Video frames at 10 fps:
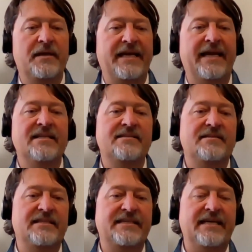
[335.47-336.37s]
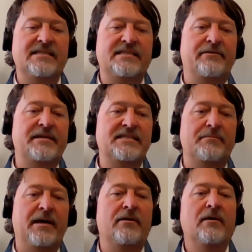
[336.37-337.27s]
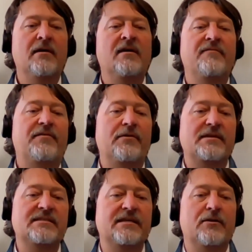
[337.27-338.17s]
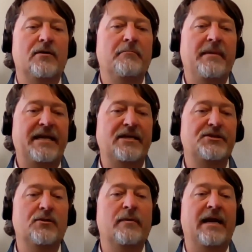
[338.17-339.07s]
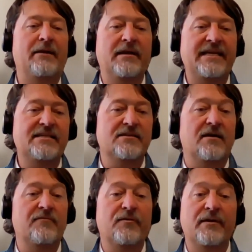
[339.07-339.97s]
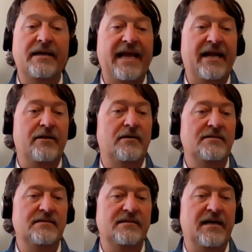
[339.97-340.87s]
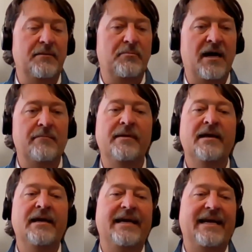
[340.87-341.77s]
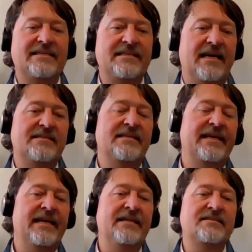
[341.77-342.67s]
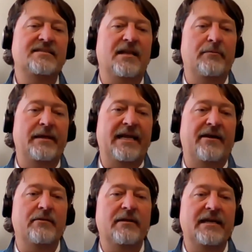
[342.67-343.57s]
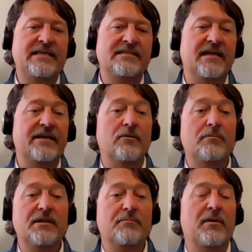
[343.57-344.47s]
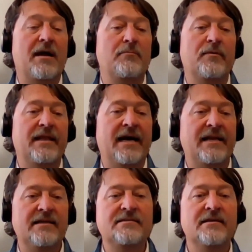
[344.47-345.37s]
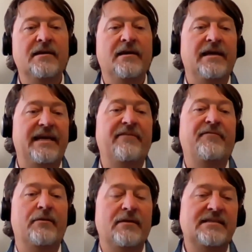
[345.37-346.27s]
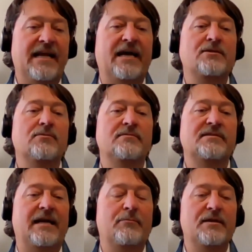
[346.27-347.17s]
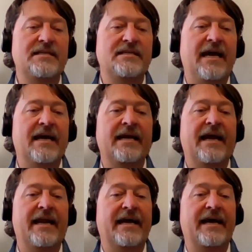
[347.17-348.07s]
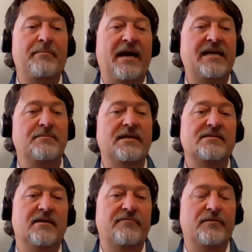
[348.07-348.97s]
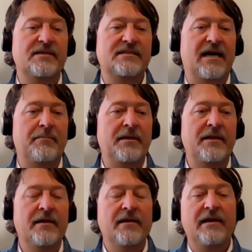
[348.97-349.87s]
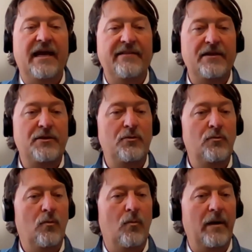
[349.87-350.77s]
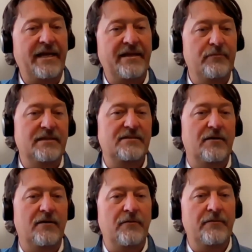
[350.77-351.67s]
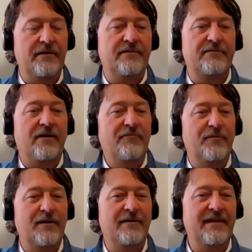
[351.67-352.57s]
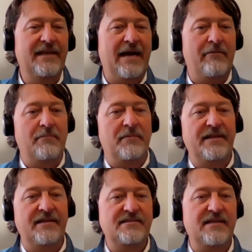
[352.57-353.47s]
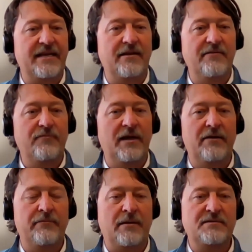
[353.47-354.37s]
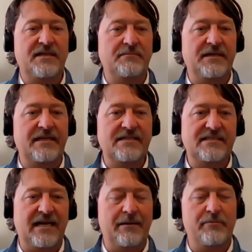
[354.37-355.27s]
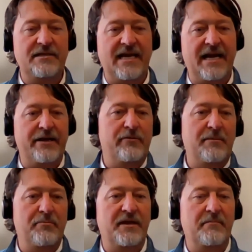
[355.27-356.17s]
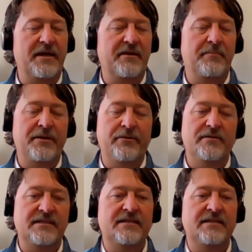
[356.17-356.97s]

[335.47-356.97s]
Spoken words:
But again, it's getting serious about focusing on making sure when I release software, it can't cause this kind of problem. It's testing it, it's slowing down the release cycle. But the problem with that is if there is an actual cyber attack and I got to patch my software to stop it, and then you wait to install the software, then now I'm in this cycle of, well, I'm subject to the cyber attack or I brick my computers.